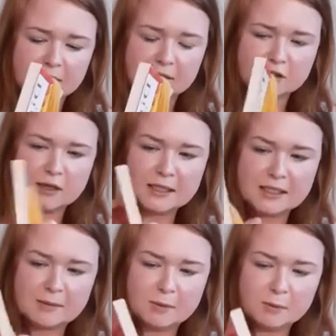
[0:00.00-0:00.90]
try to keep
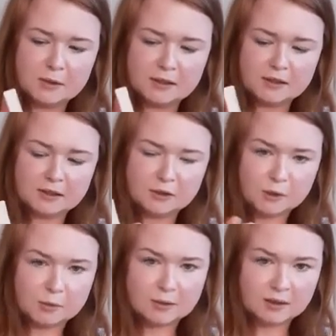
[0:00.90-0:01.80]
the wool in a loop
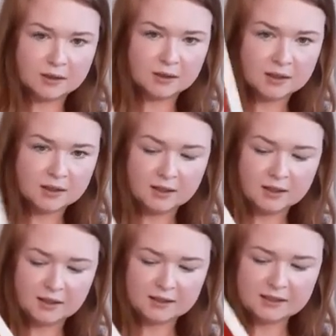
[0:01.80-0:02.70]

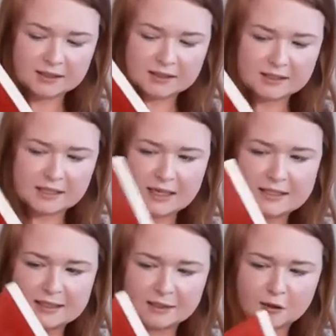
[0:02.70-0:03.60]
and like slide
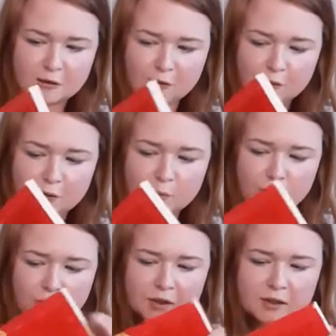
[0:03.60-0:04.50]
it off your
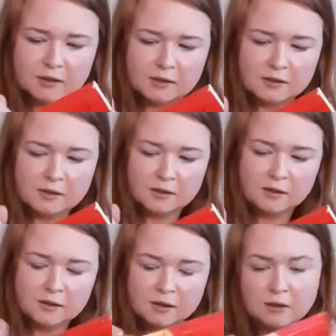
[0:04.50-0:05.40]
book,
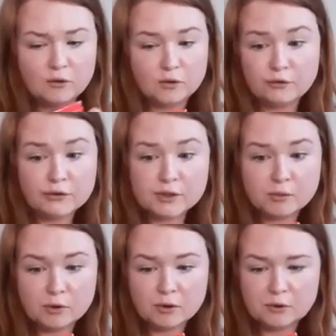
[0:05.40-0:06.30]
if you've used a
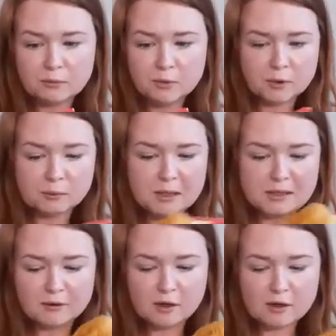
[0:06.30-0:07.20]
book or piece of
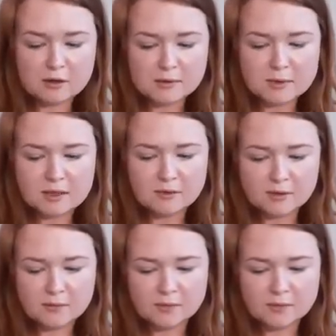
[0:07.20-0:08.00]
card or whatever,